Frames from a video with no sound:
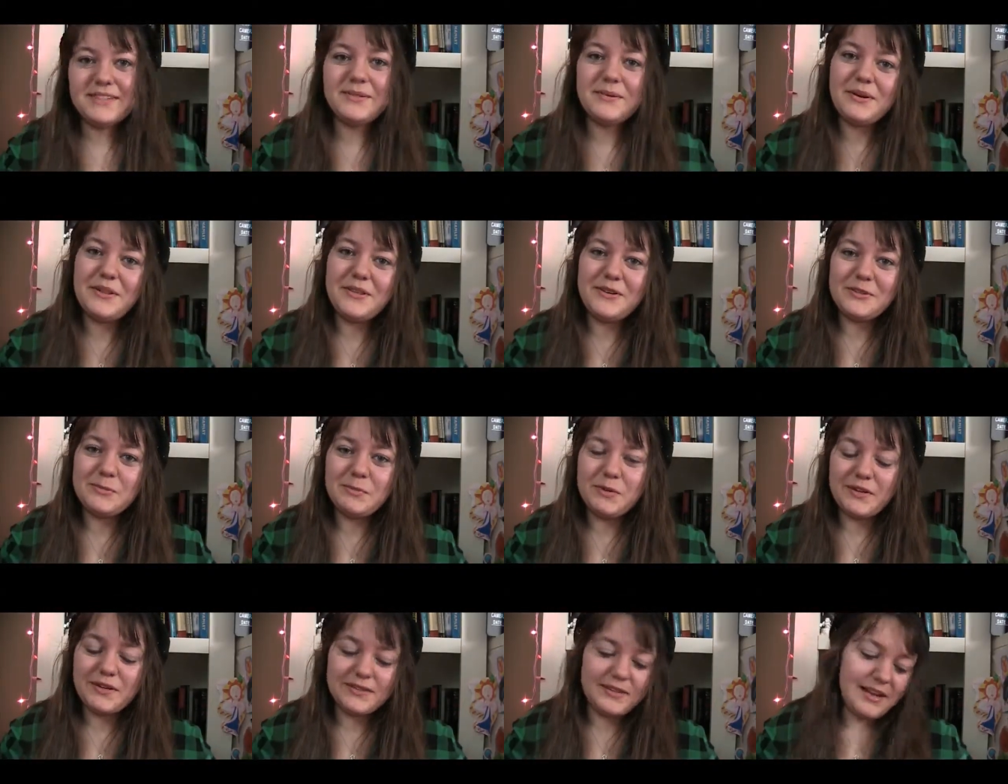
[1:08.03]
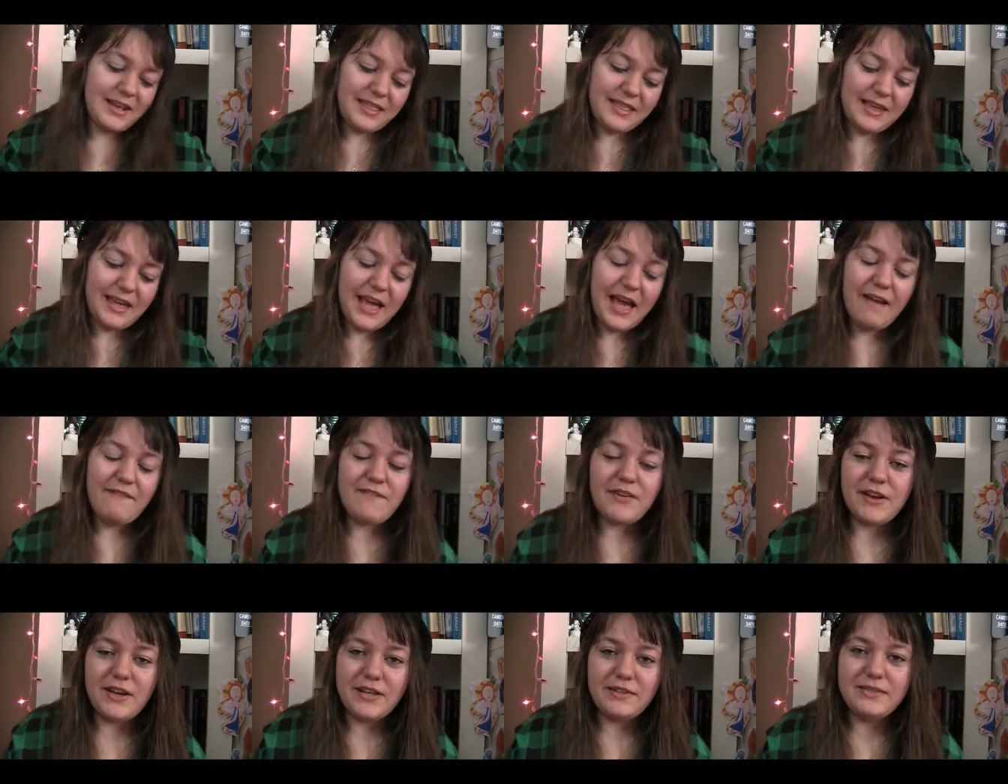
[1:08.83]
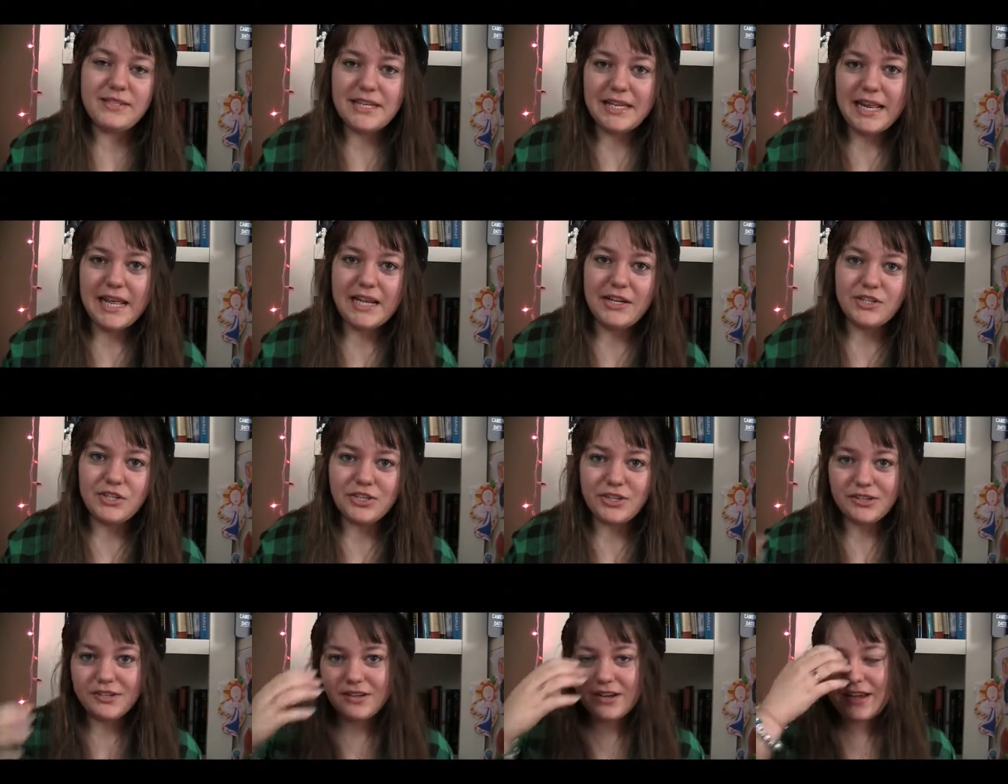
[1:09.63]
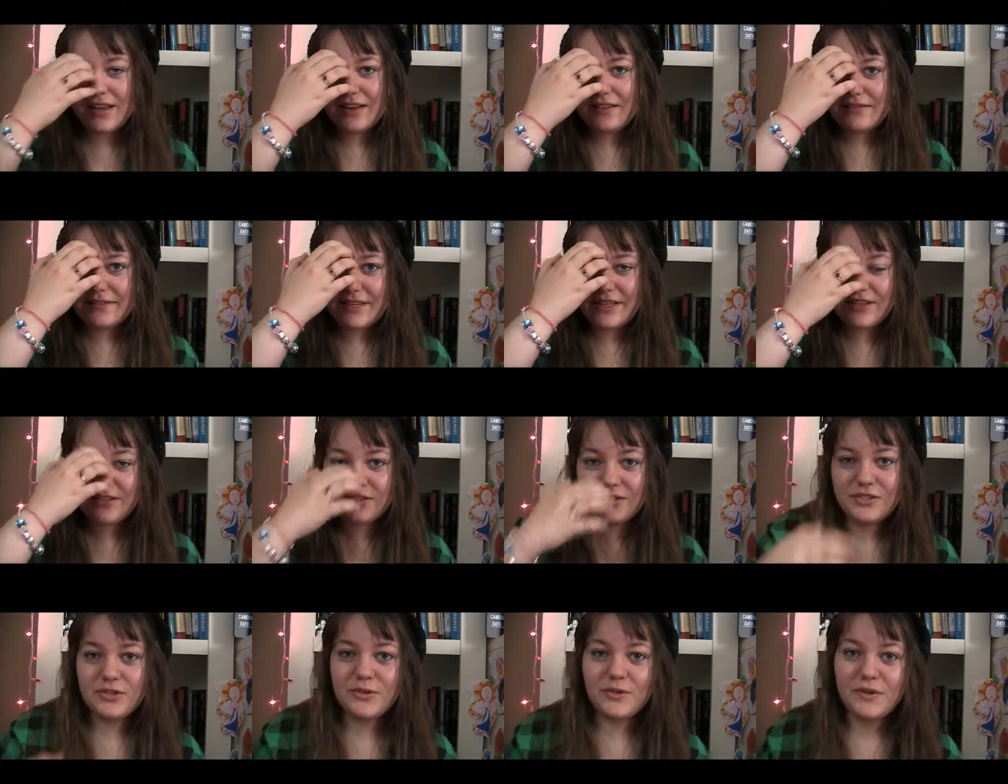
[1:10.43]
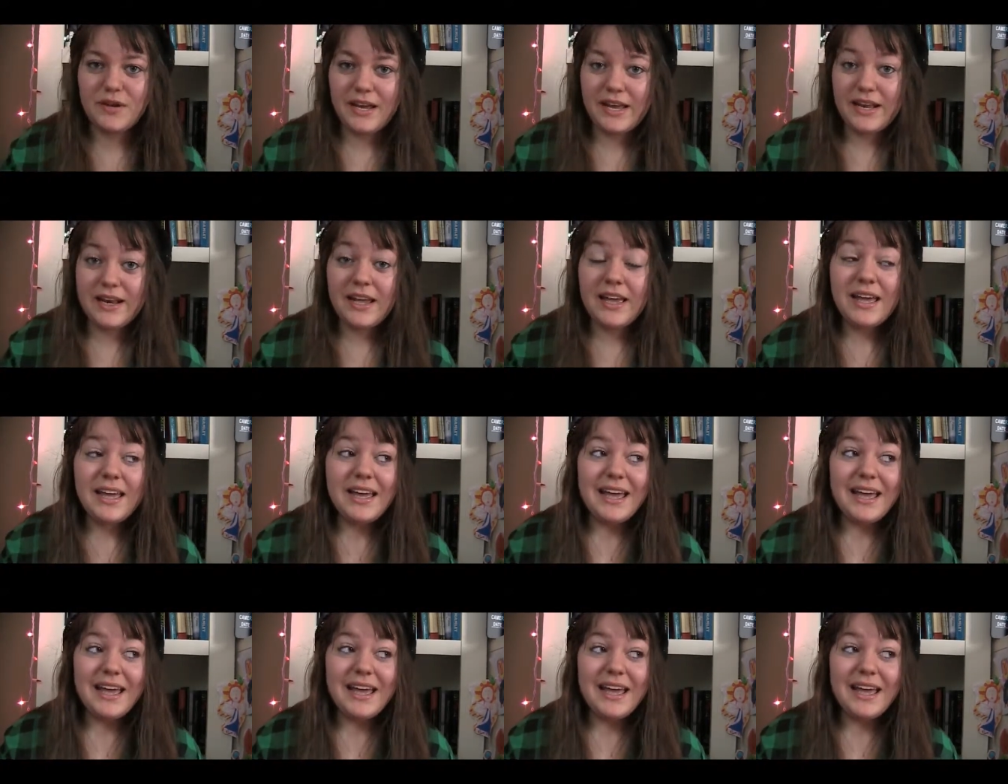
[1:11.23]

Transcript: is one of those books that I think every teenager kind of needs to read.